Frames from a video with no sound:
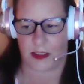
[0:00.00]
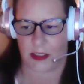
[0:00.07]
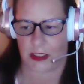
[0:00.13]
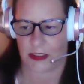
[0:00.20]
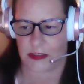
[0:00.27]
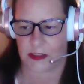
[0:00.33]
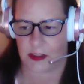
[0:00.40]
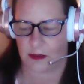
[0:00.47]

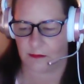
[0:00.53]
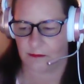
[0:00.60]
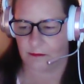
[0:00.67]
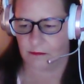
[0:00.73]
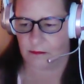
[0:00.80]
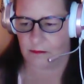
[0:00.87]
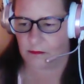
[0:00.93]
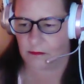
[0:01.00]
against him.
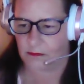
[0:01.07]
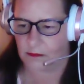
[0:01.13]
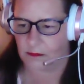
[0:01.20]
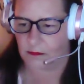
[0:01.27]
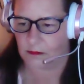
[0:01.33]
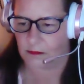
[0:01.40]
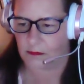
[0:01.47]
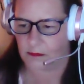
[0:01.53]

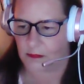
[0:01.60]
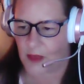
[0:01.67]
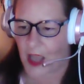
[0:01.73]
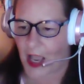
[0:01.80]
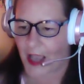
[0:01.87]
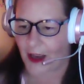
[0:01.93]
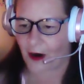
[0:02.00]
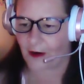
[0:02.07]

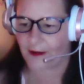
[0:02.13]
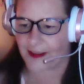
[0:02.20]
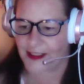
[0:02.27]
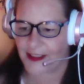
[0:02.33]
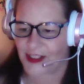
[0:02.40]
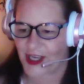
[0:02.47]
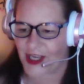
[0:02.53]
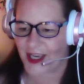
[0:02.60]
Hi, Harley
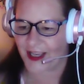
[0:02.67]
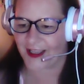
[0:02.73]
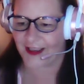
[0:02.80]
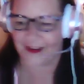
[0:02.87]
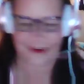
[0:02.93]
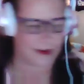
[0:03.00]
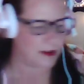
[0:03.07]
Chick.